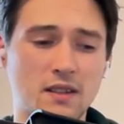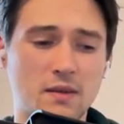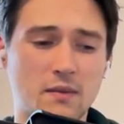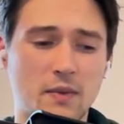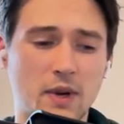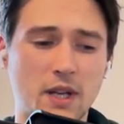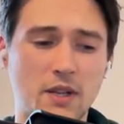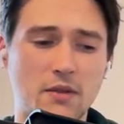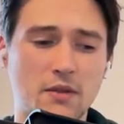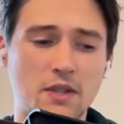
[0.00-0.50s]

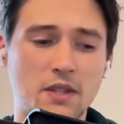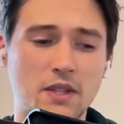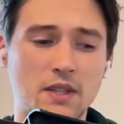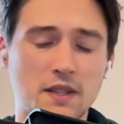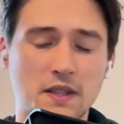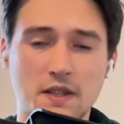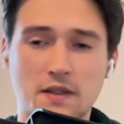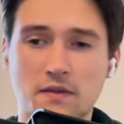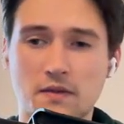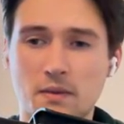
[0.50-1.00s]
Why do you need
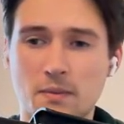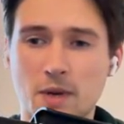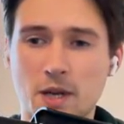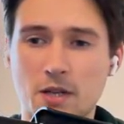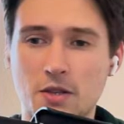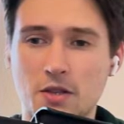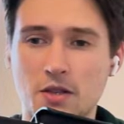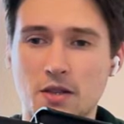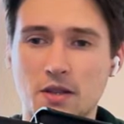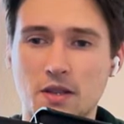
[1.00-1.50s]
this
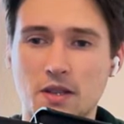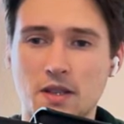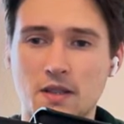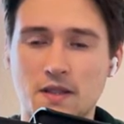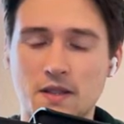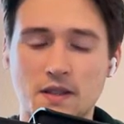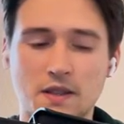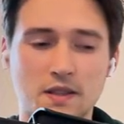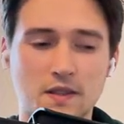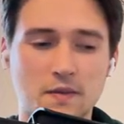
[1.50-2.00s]
information in
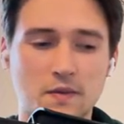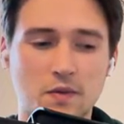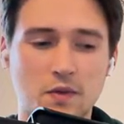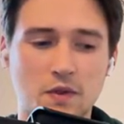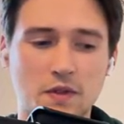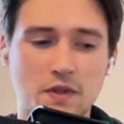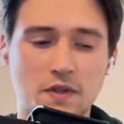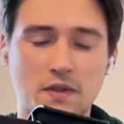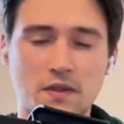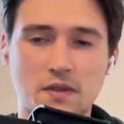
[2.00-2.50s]

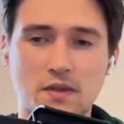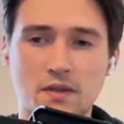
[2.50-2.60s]
Salesforce?